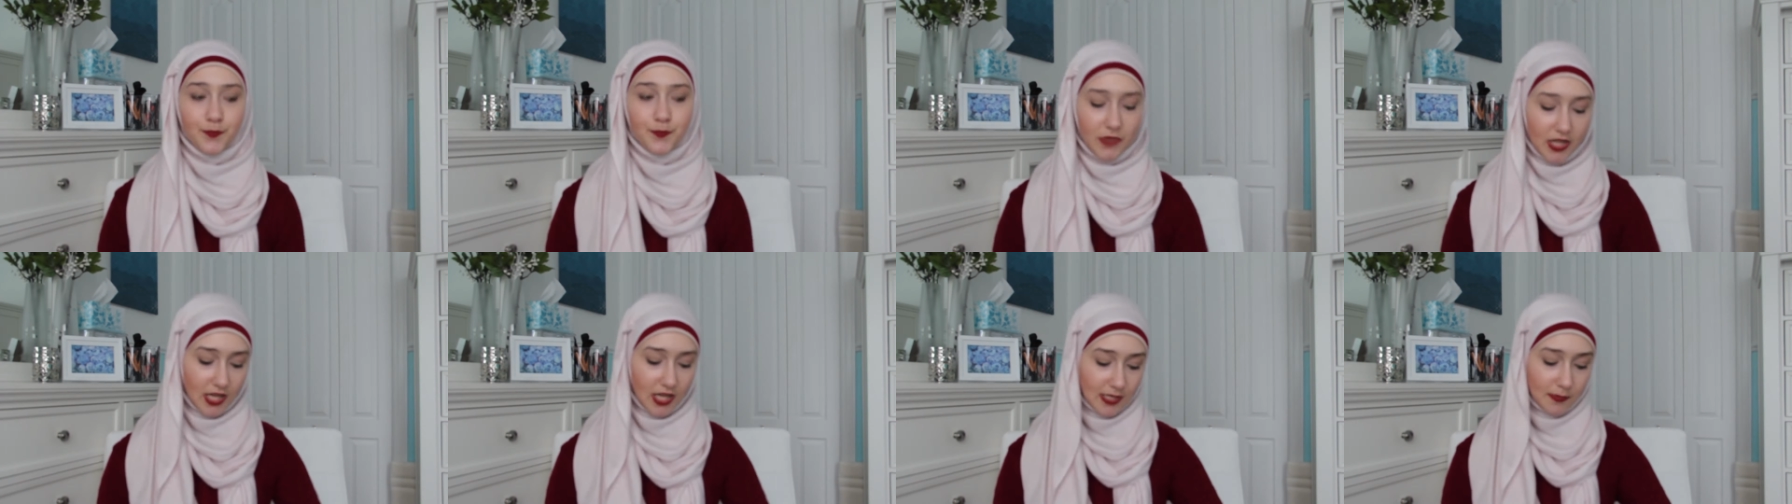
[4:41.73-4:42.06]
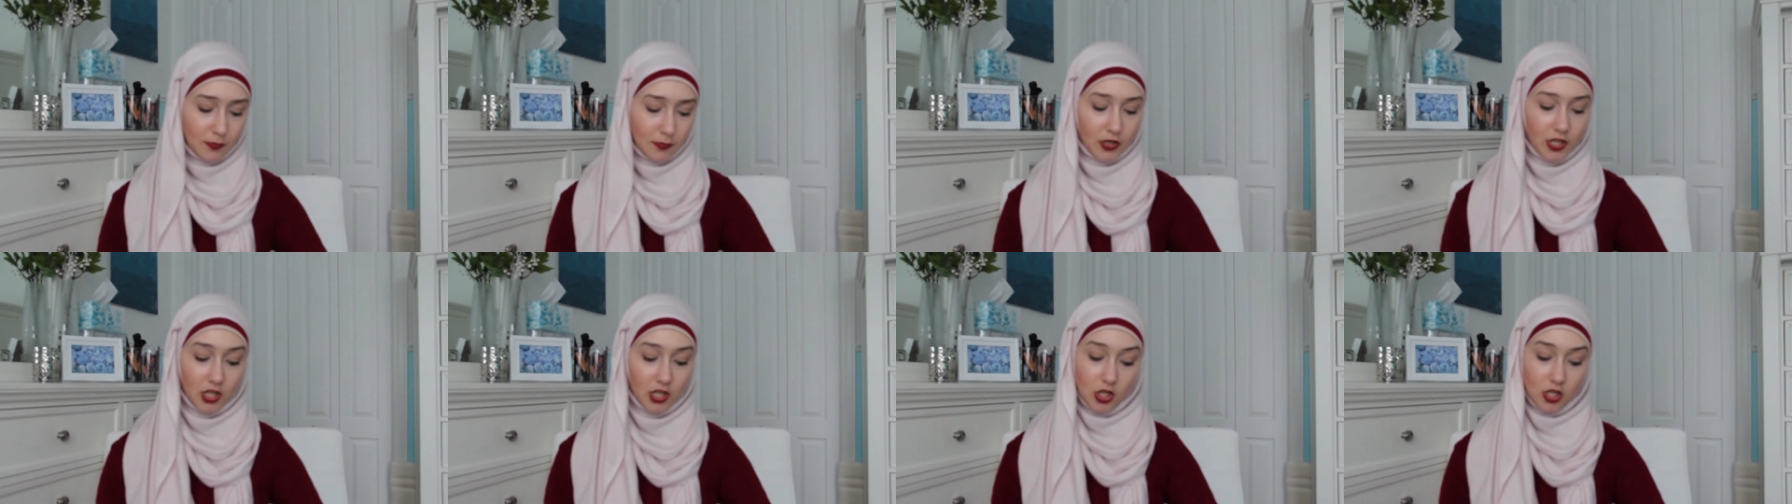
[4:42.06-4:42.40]
it's
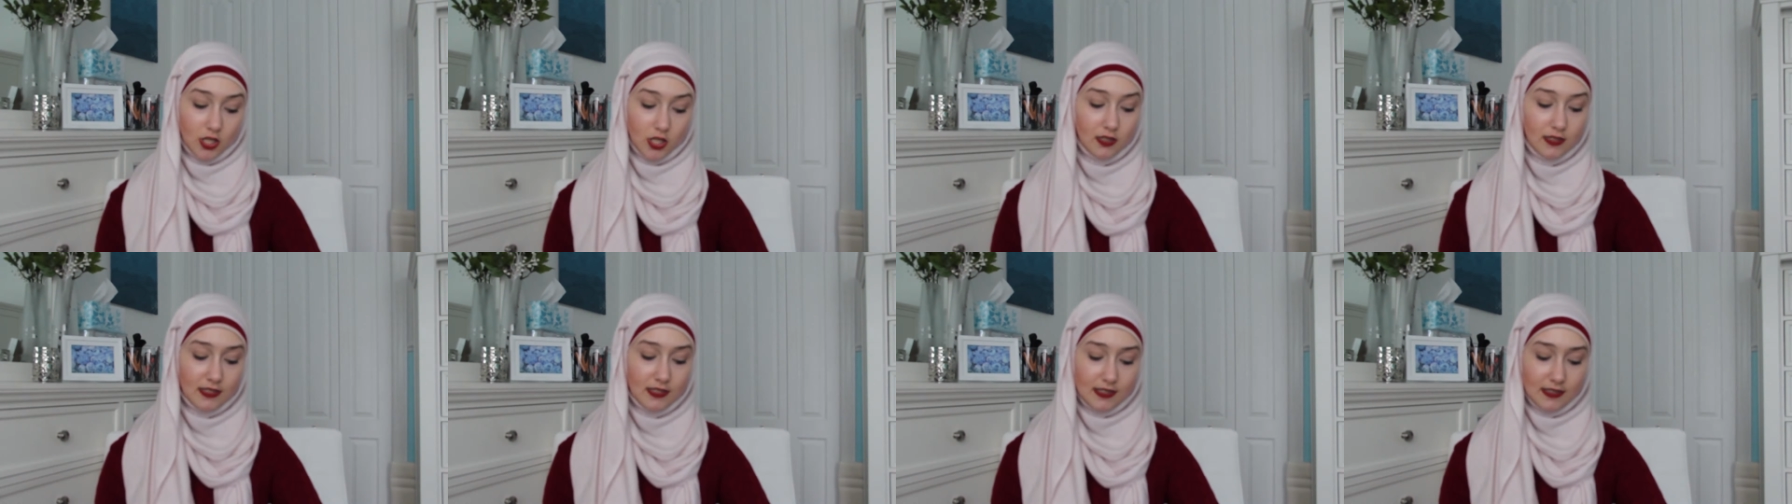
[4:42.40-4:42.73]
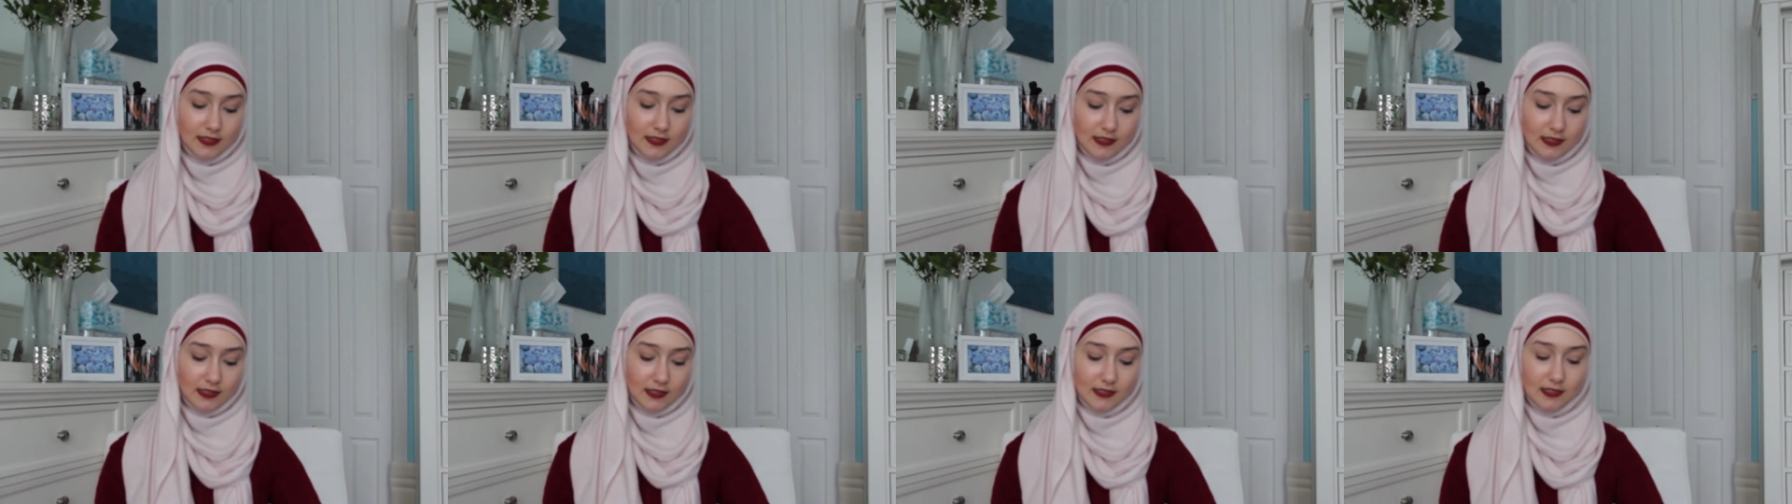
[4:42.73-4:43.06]
pretty good,
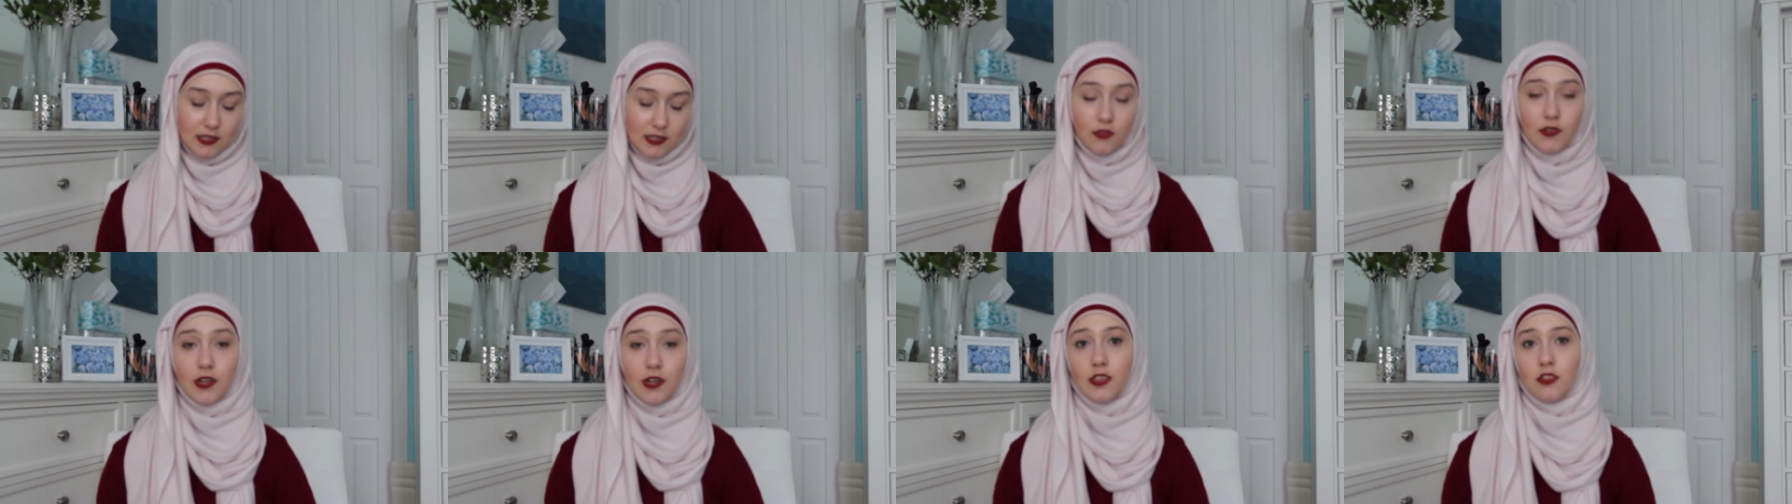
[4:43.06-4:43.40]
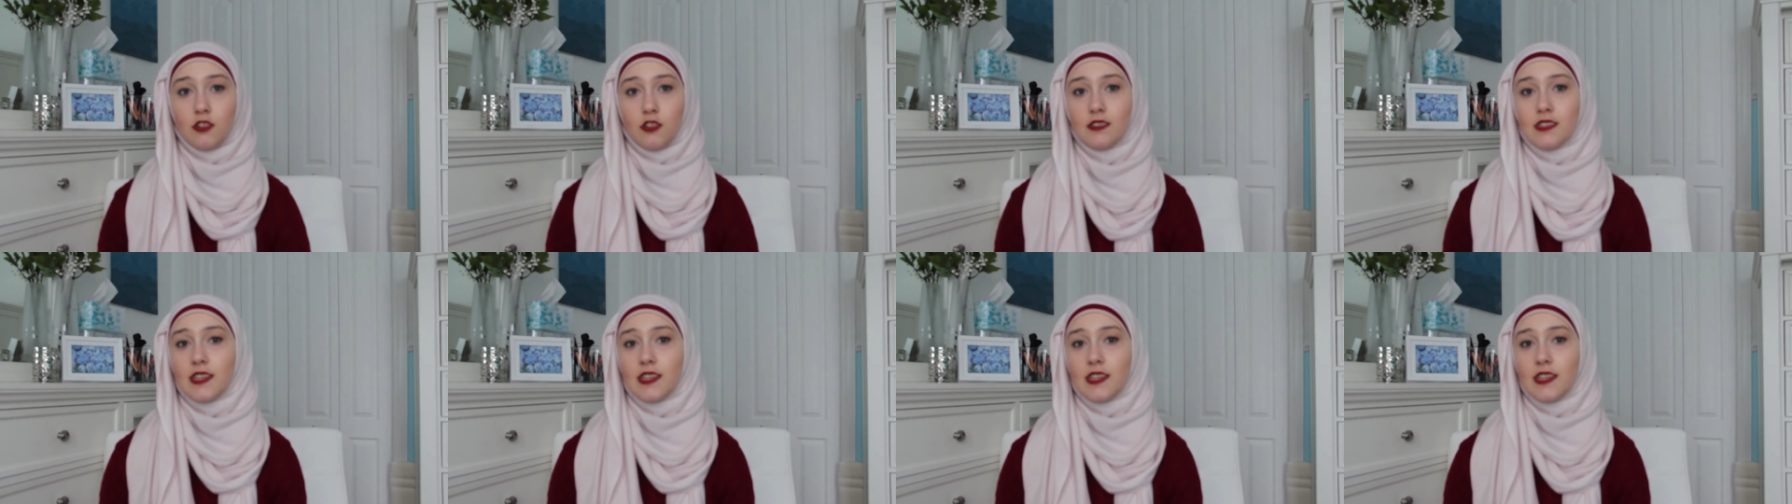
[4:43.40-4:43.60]
since considering there's